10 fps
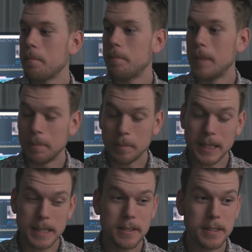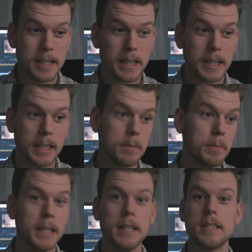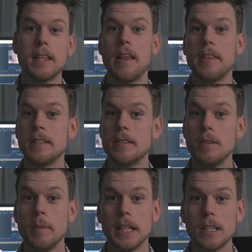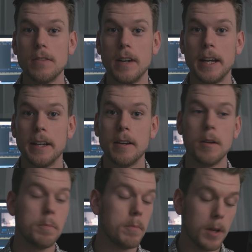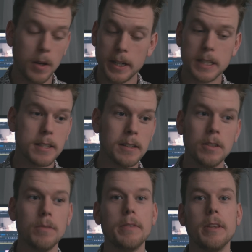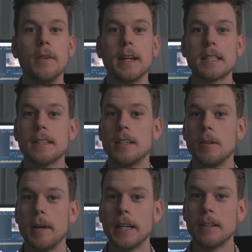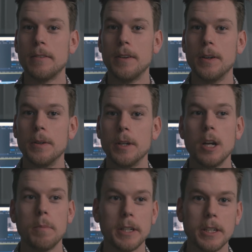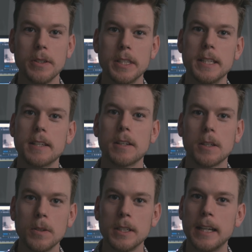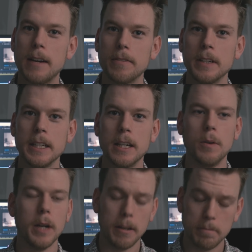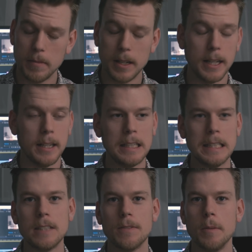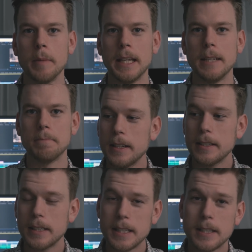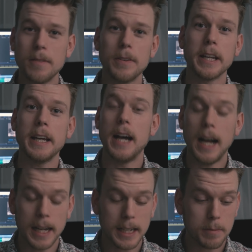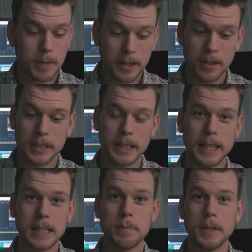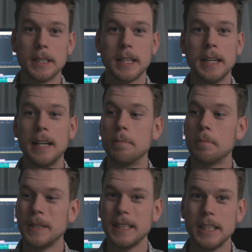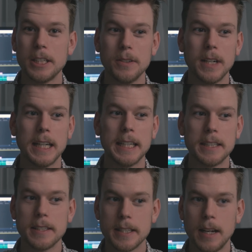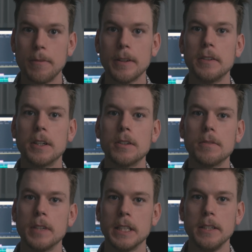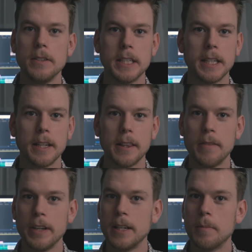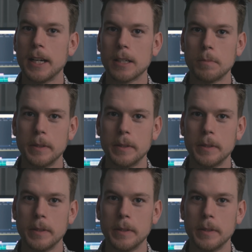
But I'm pleased to say it appears that the Zoom H1 on its own with no external microphone produces good enough video, at least for me. Just don't forget, I'm not an expert, and I'm pretty sure I did something wrong when using the VideoMic